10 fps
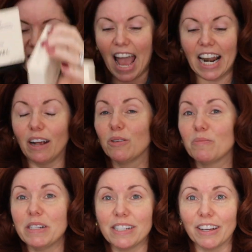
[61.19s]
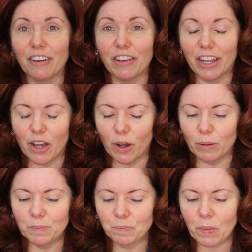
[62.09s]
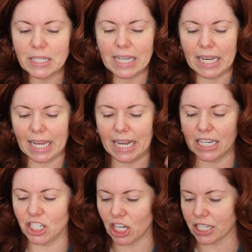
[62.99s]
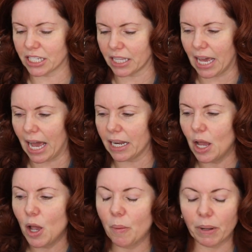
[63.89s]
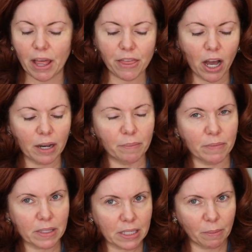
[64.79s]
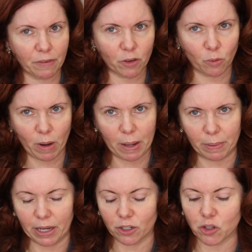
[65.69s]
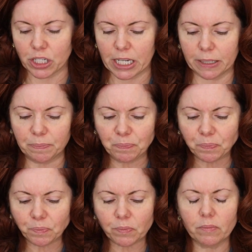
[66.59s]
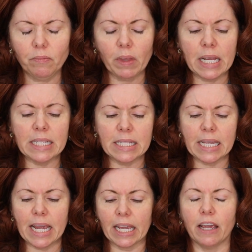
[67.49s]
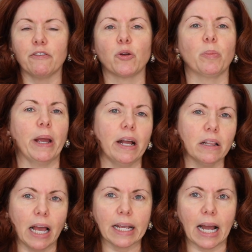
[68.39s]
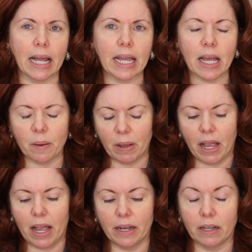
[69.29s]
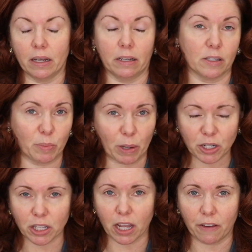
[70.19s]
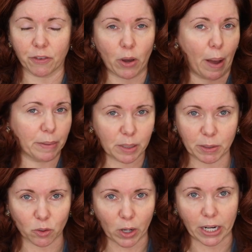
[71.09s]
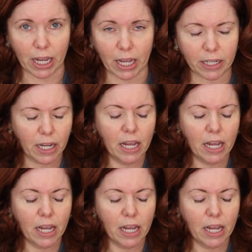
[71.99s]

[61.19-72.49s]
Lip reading: And I will be doing a video dedicated just to that. But I thought some of you might be interested in seeing if you're pale like I am, and especially if you happen to be a redhead,